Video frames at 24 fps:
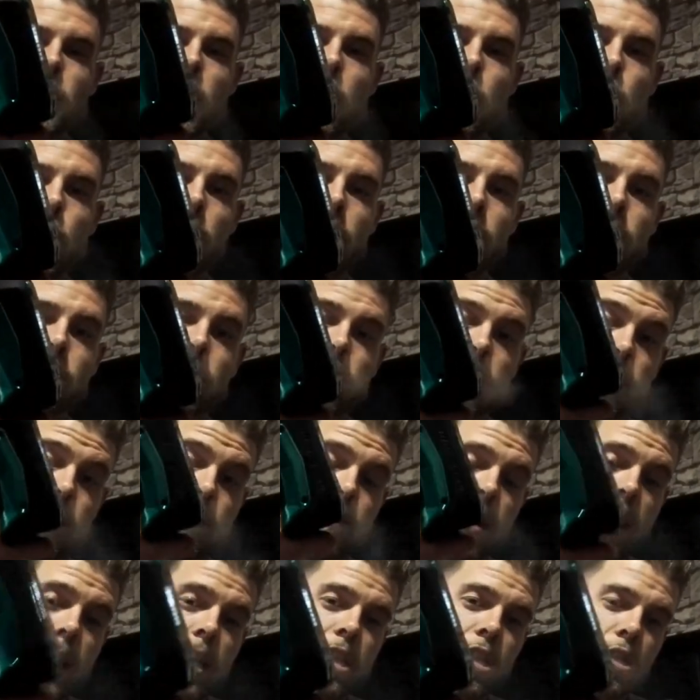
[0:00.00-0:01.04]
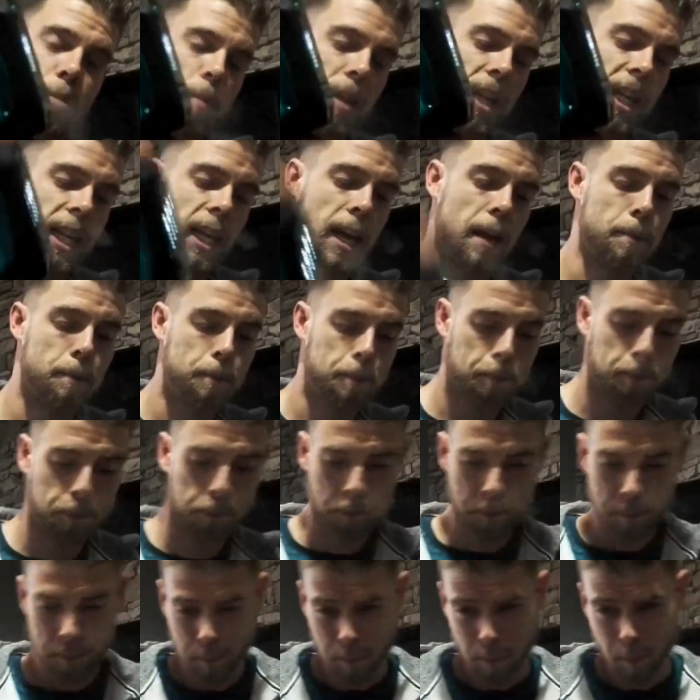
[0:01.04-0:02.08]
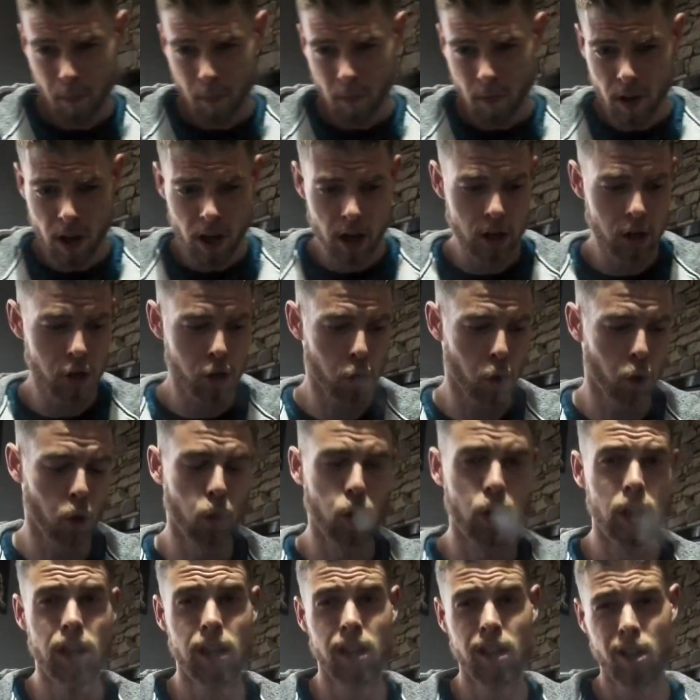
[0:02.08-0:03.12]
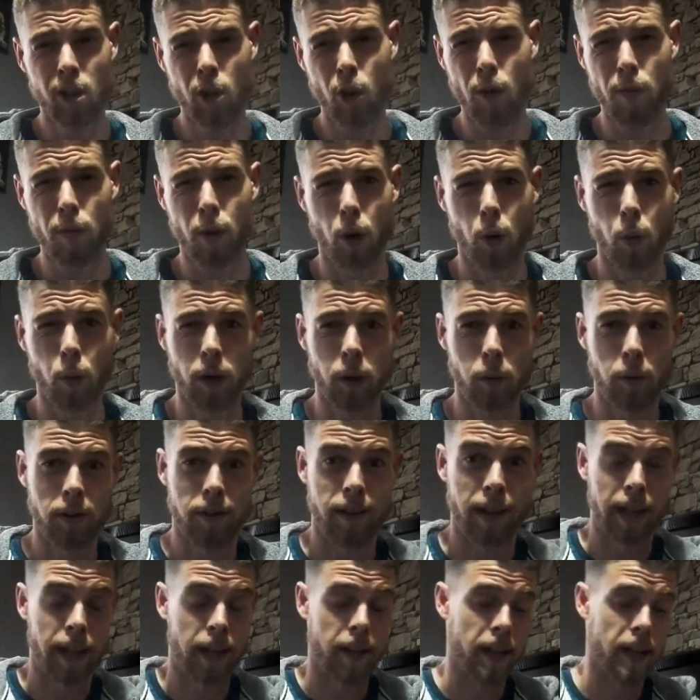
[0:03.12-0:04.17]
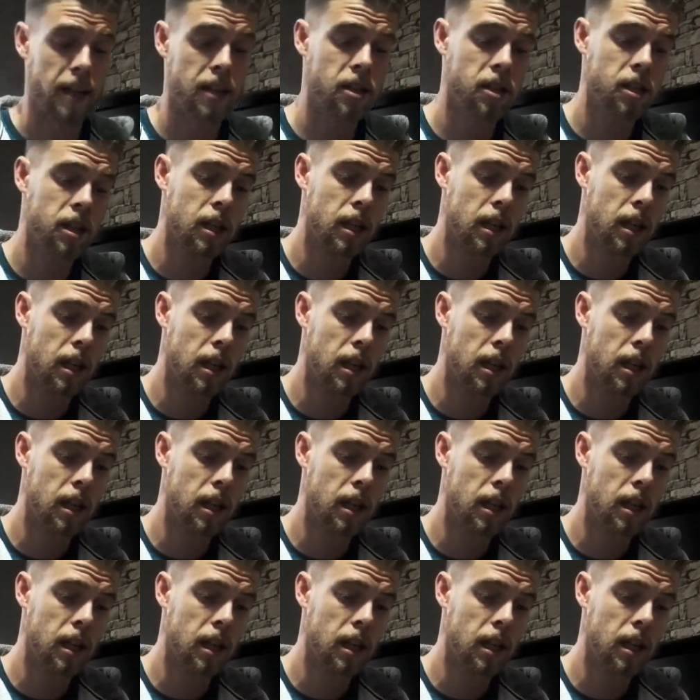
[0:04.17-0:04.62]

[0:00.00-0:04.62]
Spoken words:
with the Aegis Mini Kit. So, overall, what do we think of this?